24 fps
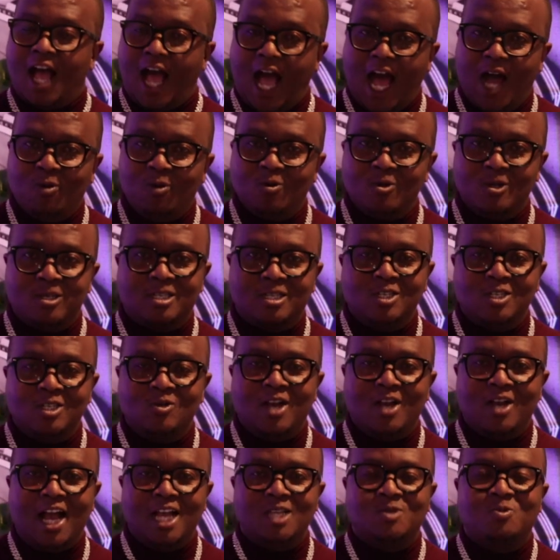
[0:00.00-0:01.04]
I will see
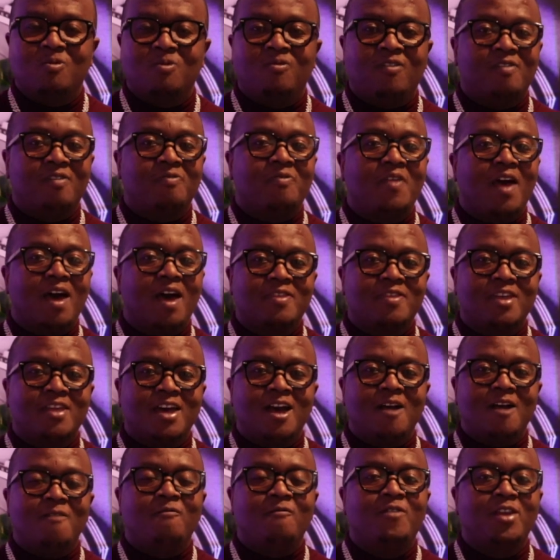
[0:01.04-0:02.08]
you guys with
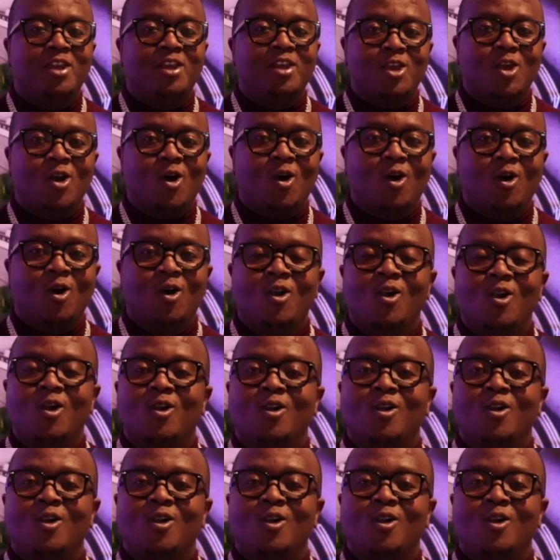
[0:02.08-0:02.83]
another video,